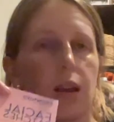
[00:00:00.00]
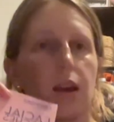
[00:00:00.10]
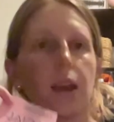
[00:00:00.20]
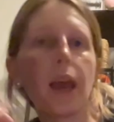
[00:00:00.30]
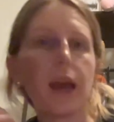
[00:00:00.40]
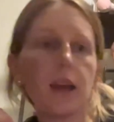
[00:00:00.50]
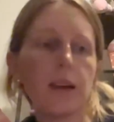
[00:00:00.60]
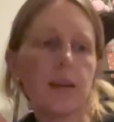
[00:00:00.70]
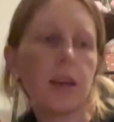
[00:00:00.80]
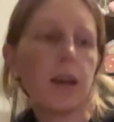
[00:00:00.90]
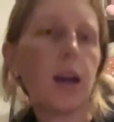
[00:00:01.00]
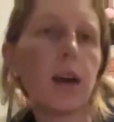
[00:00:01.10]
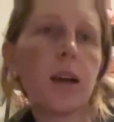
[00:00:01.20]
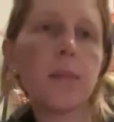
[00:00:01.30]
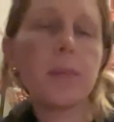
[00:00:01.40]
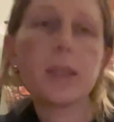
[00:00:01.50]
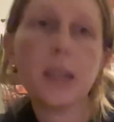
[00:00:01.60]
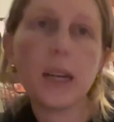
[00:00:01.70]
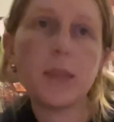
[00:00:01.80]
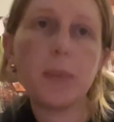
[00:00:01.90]
kit,
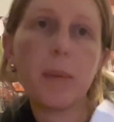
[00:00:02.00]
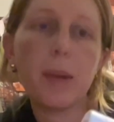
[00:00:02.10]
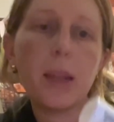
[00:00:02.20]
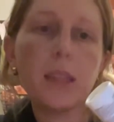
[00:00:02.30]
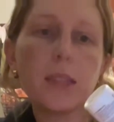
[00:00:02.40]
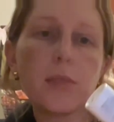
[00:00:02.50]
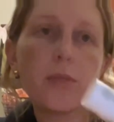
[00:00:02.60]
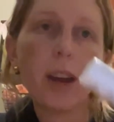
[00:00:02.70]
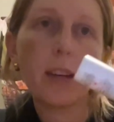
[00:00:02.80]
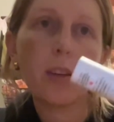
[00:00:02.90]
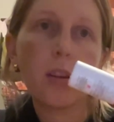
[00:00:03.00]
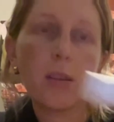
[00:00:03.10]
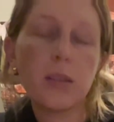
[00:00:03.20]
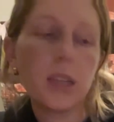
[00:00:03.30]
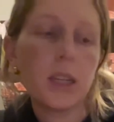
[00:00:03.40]
besides maybe this retinol,